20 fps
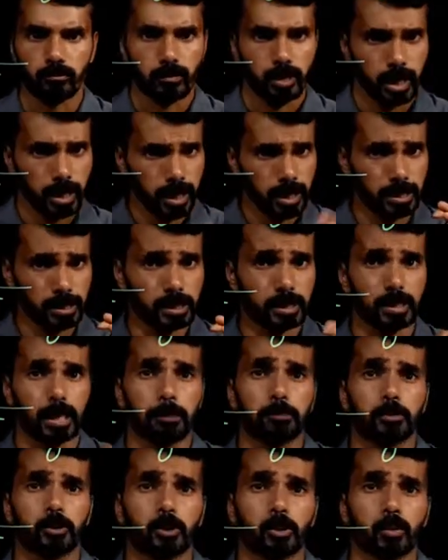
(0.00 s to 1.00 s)
In
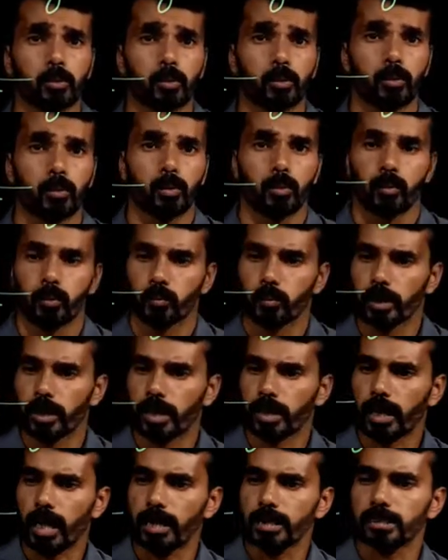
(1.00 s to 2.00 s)
step 2 we
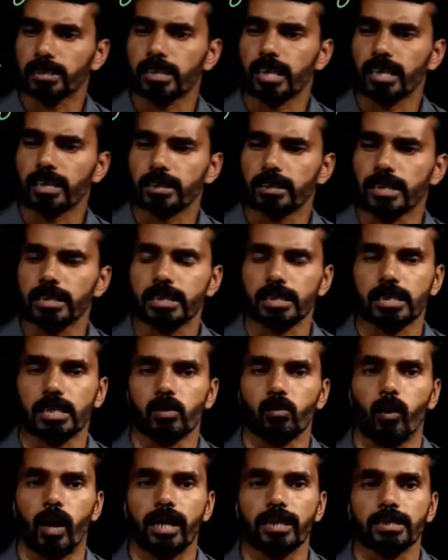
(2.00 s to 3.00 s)
consider this
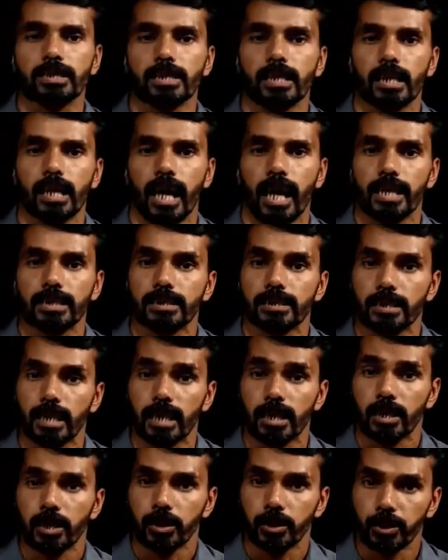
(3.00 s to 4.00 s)
as
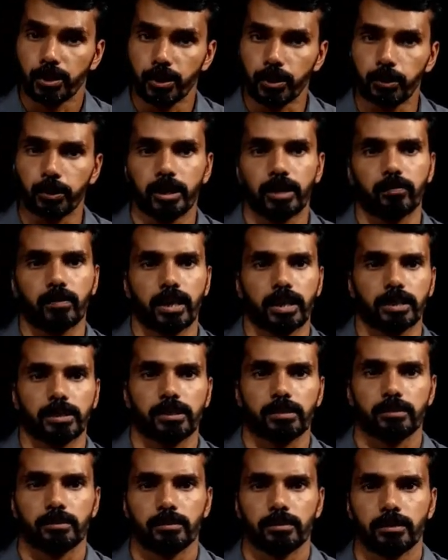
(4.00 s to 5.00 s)
the new dividend.
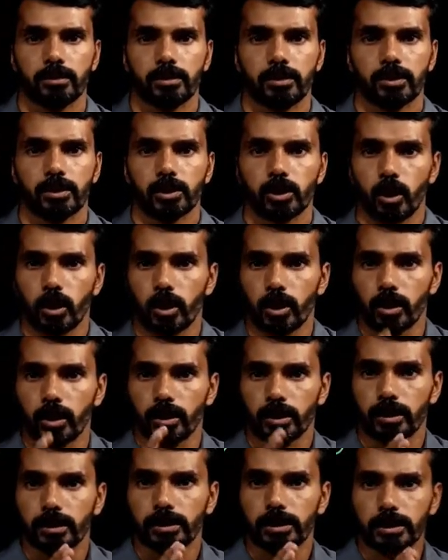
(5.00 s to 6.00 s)
So
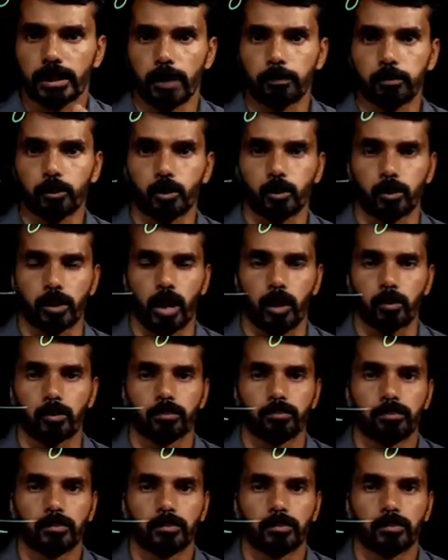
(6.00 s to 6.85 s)
step 2 now.